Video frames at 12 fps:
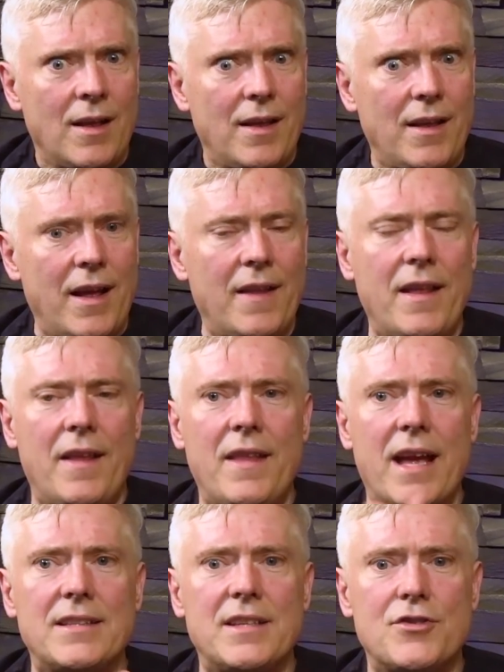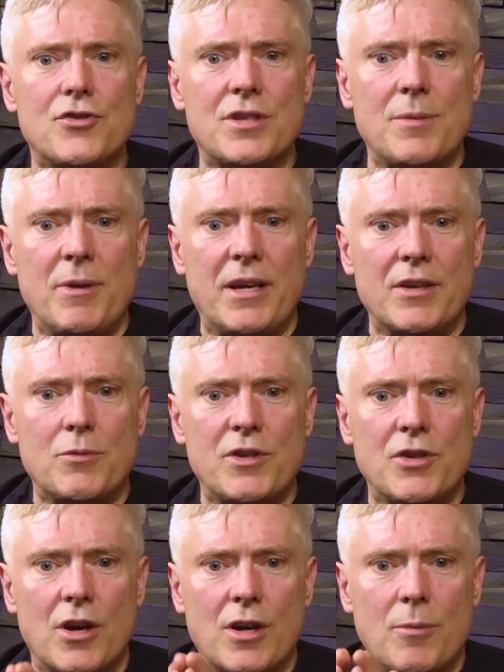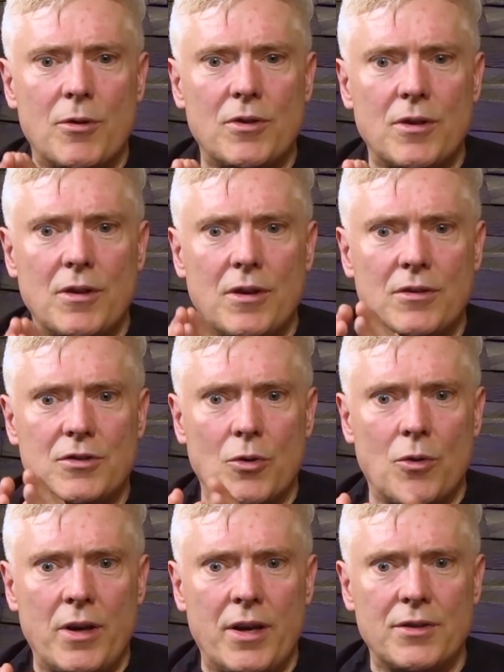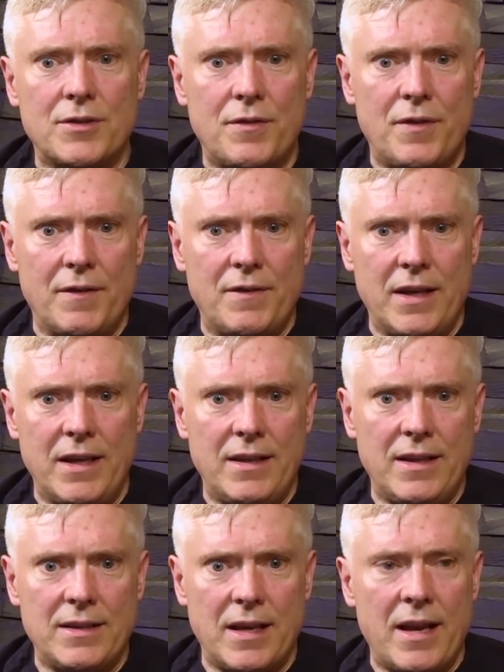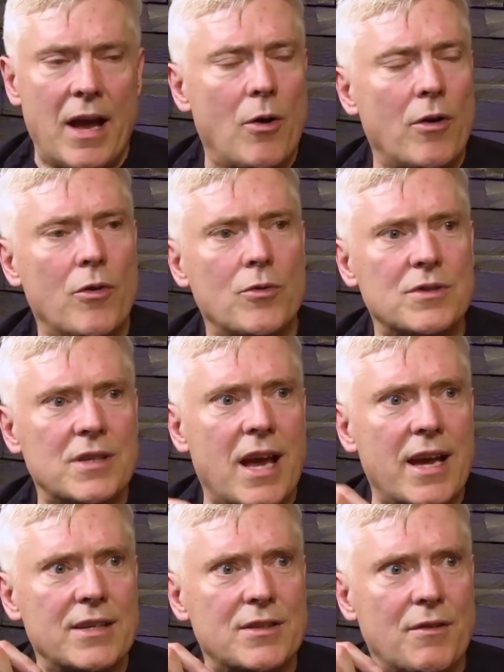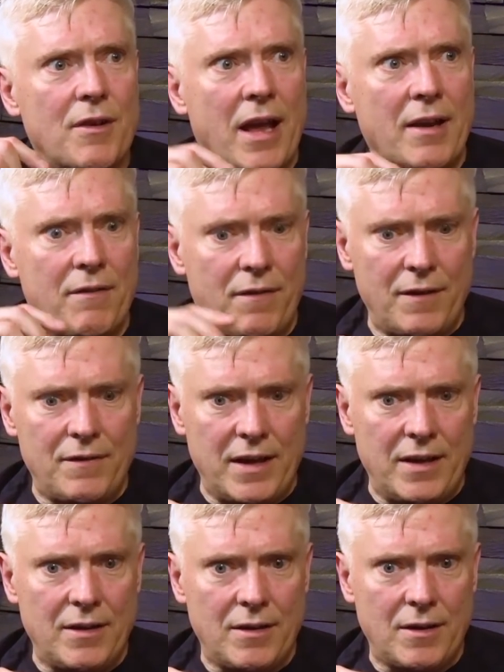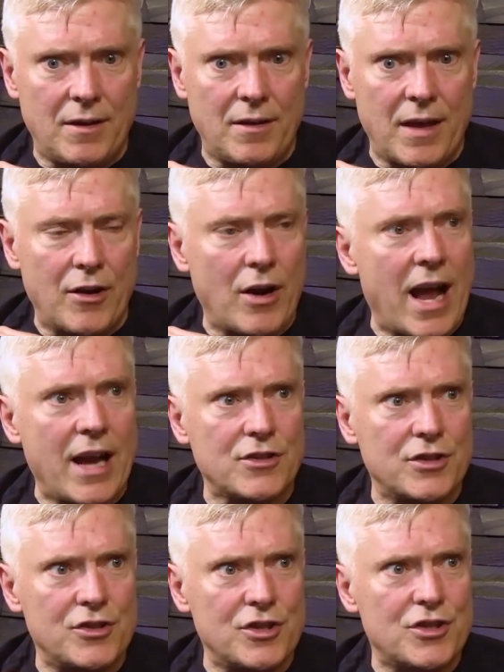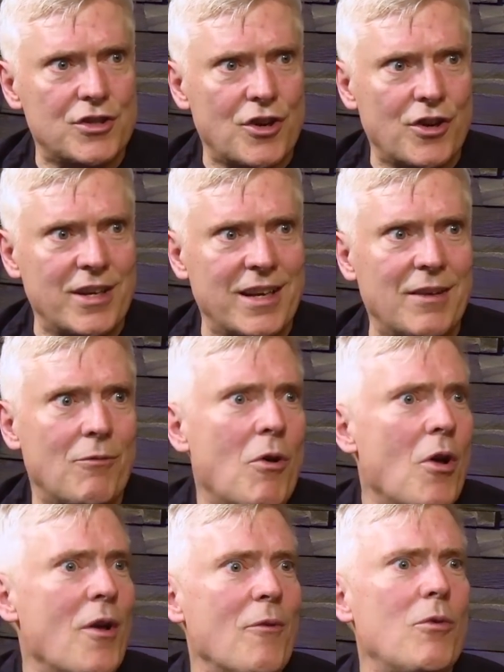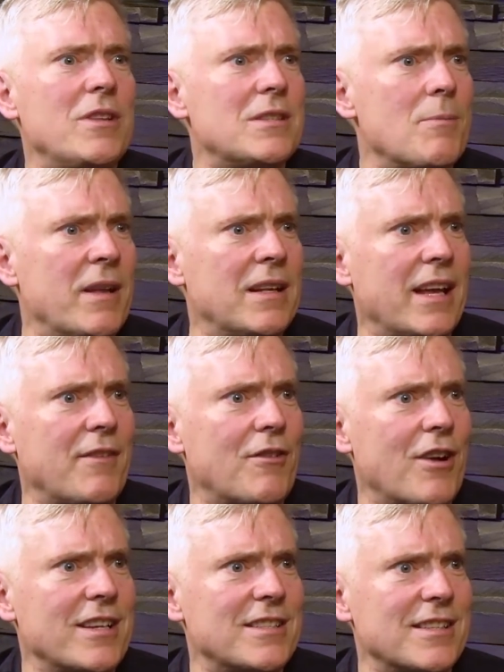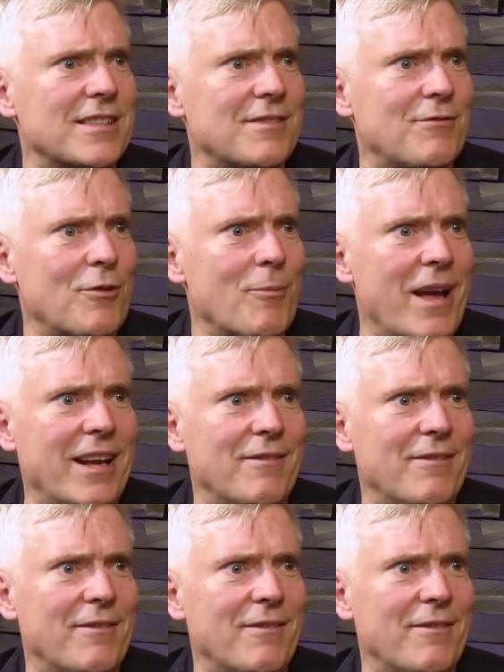And that's interesting because we talk about, so here's 50. And now are those the guys that at 50 that are actually just starting? When's the midlife crisis for men?